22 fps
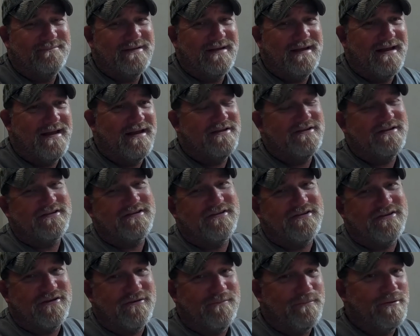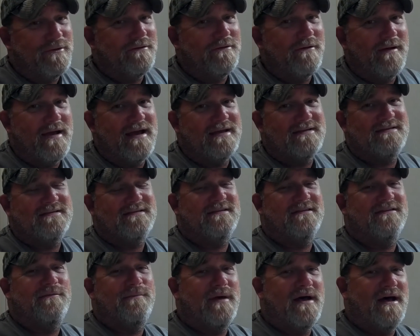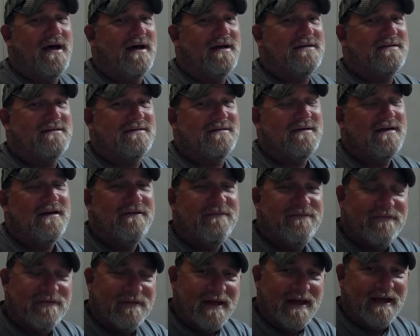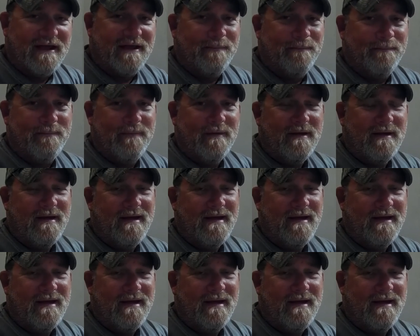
And I just as soon put their asses in the box, fillet them,